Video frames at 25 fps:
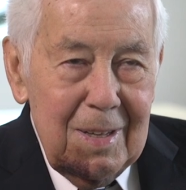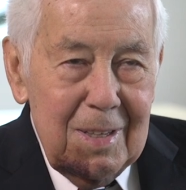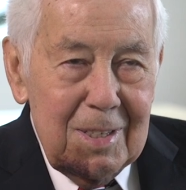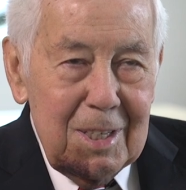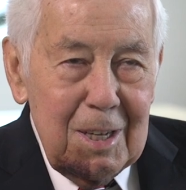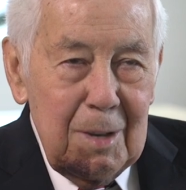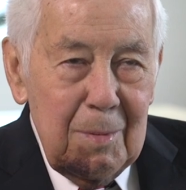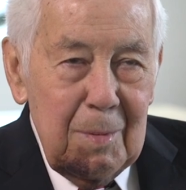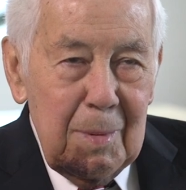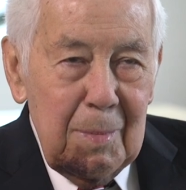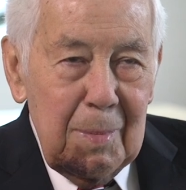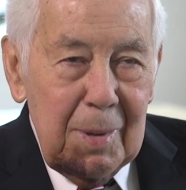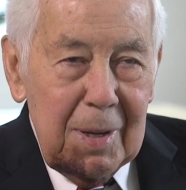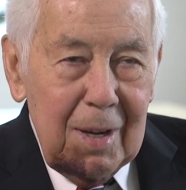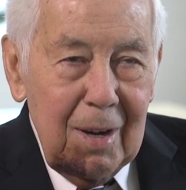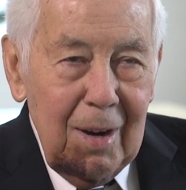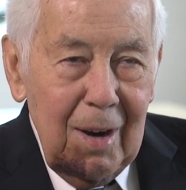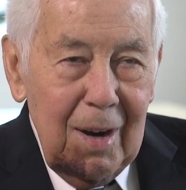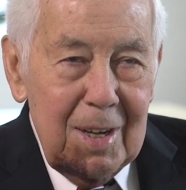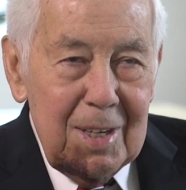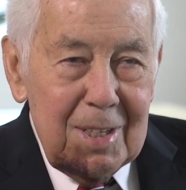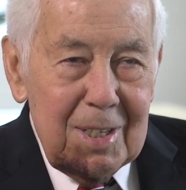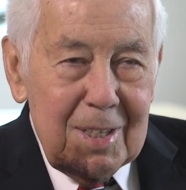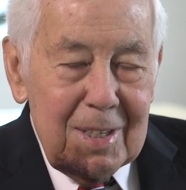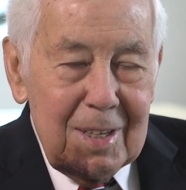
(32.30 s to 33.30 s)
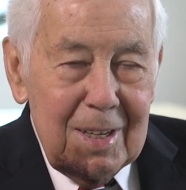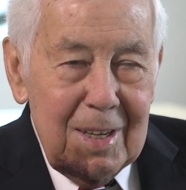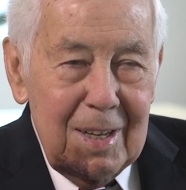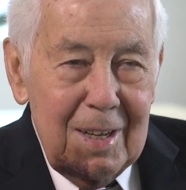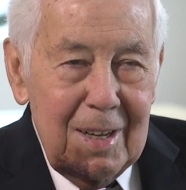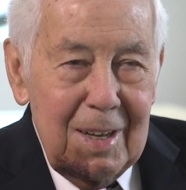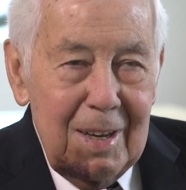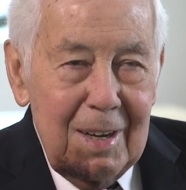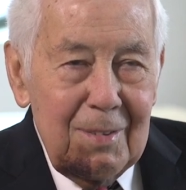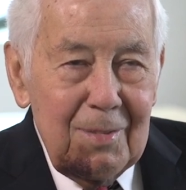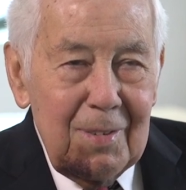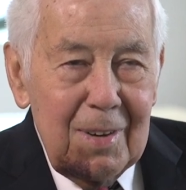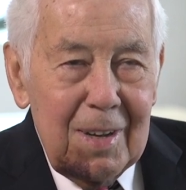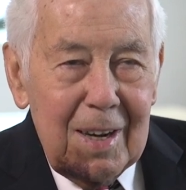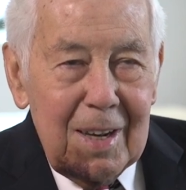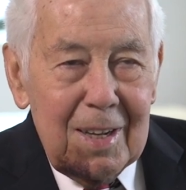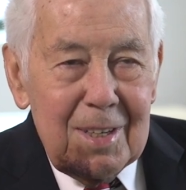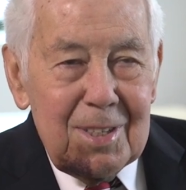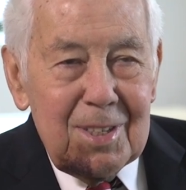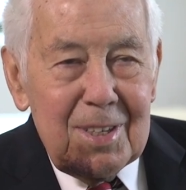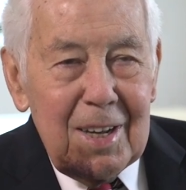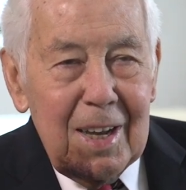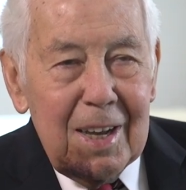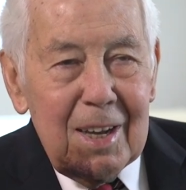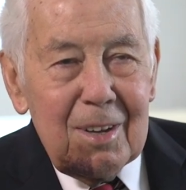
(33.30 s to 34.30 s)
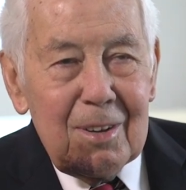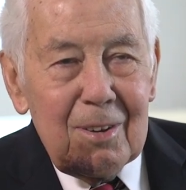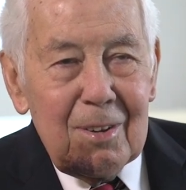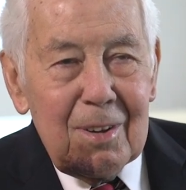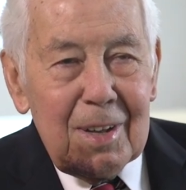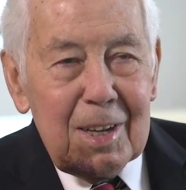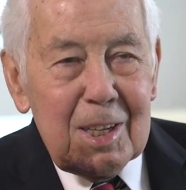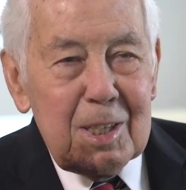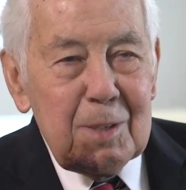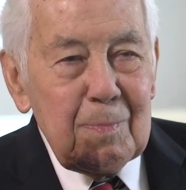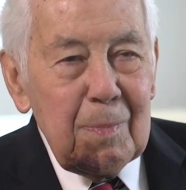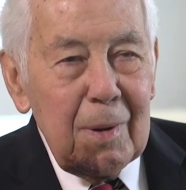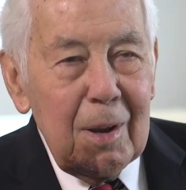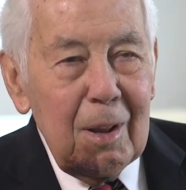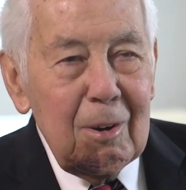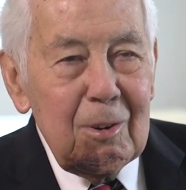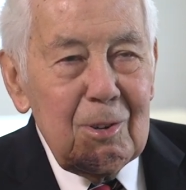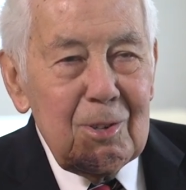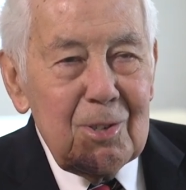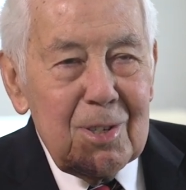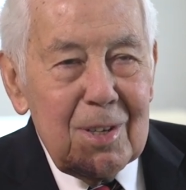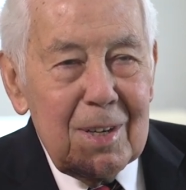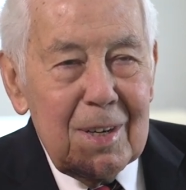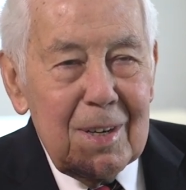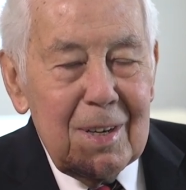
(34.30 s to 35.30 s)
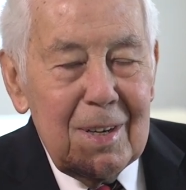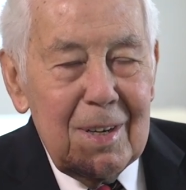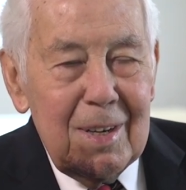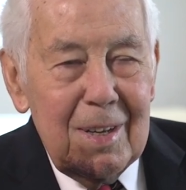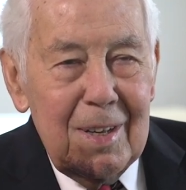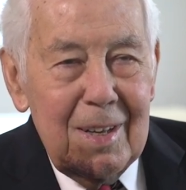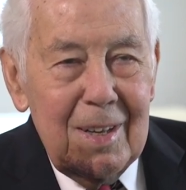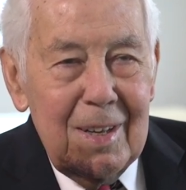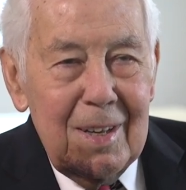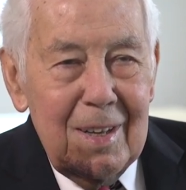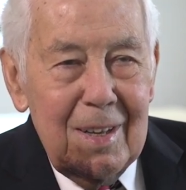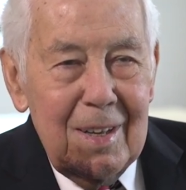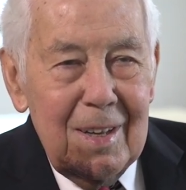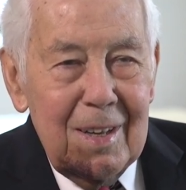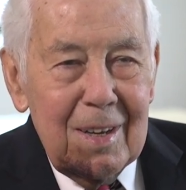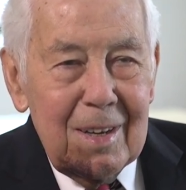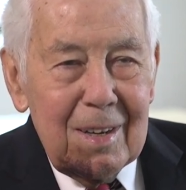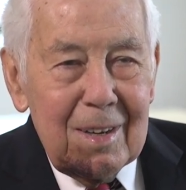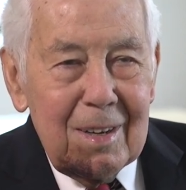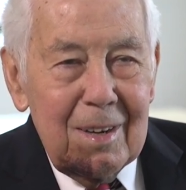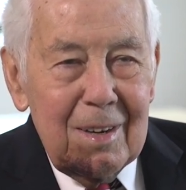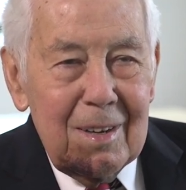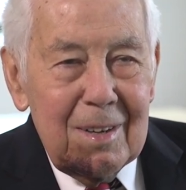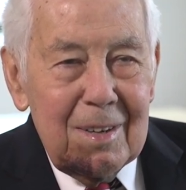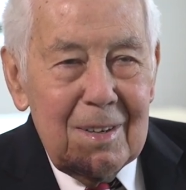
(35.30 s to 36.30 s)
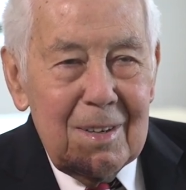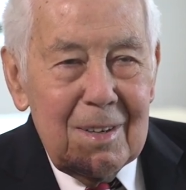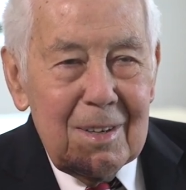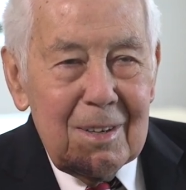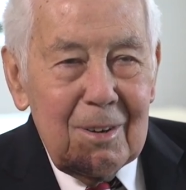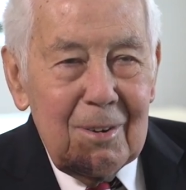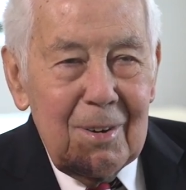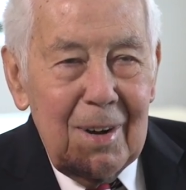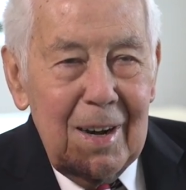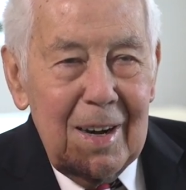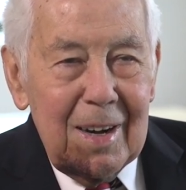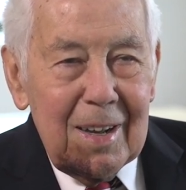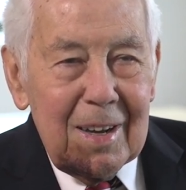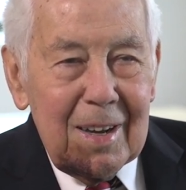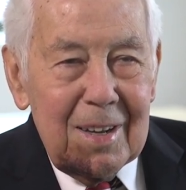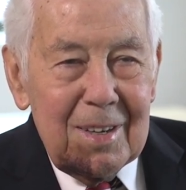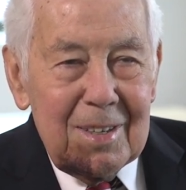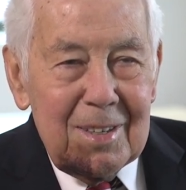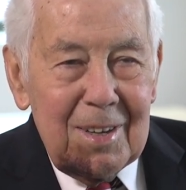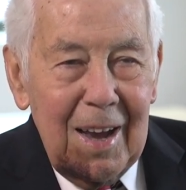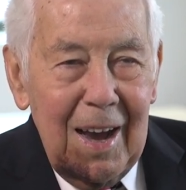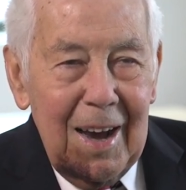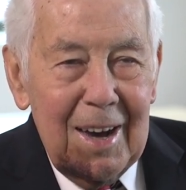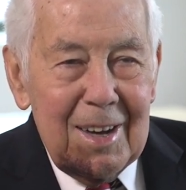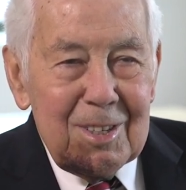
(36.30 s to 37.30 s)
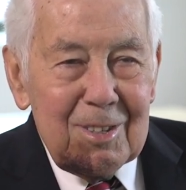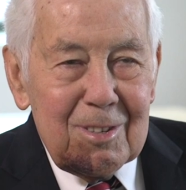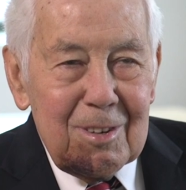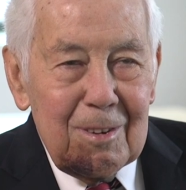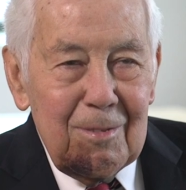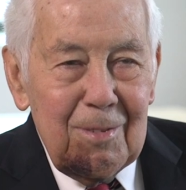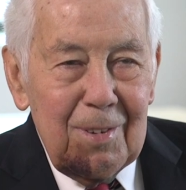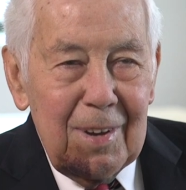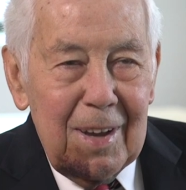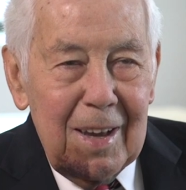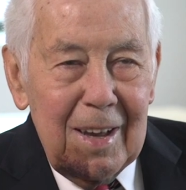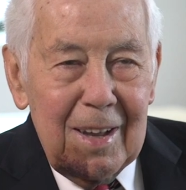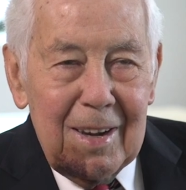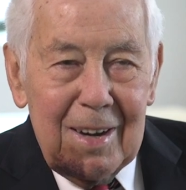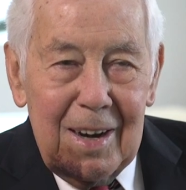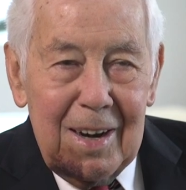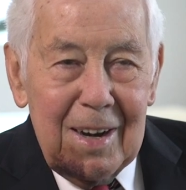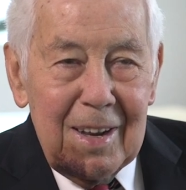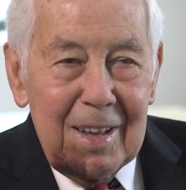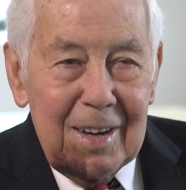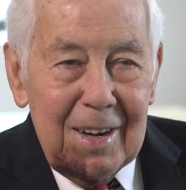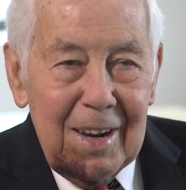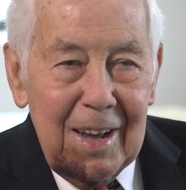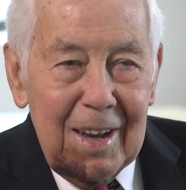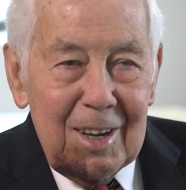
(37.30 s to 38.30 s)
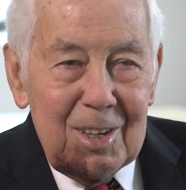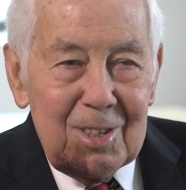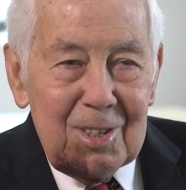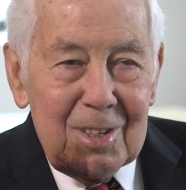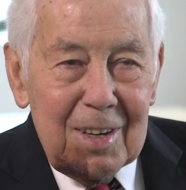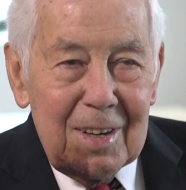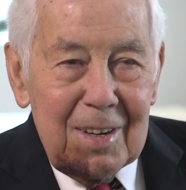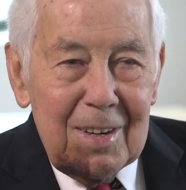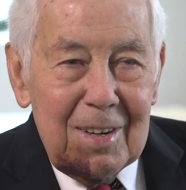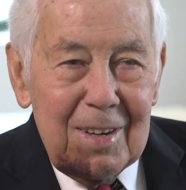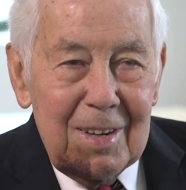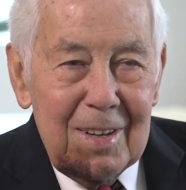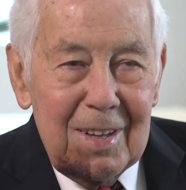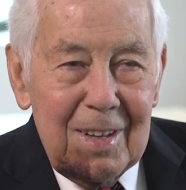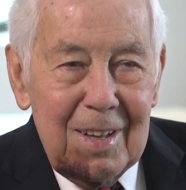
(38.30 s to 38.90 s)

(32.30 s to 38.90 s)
simply because even a single explosion could create a catastrophe in any nation.